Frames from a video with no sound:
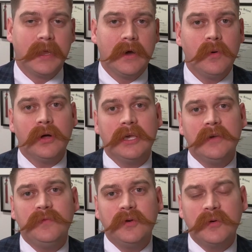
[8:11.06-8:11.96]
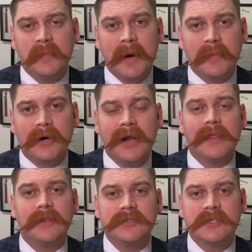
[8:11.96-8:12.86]
Well, if you remember,
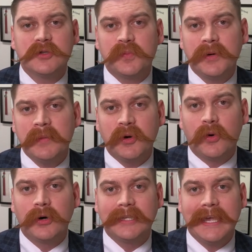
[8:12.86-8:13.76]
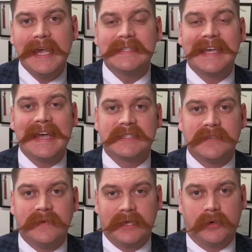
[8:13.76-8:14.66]
there's a Supreme Court case,
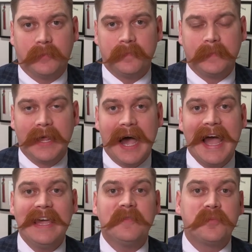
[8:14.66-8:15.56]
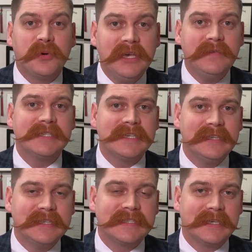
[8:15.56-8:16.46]
Acevedo. I have previously
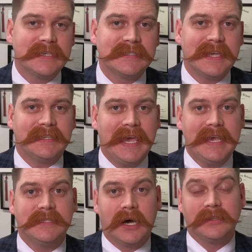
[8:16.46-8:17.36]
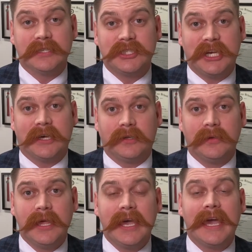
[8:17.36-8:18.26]
discussed that case on this channel,
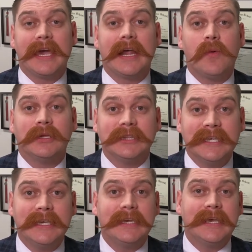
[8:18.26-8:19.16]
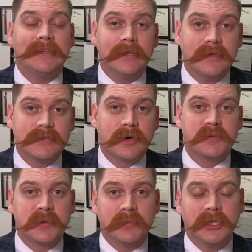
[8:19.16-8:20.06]
and I will link it in the
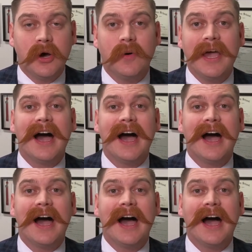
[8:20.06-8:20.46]
description below.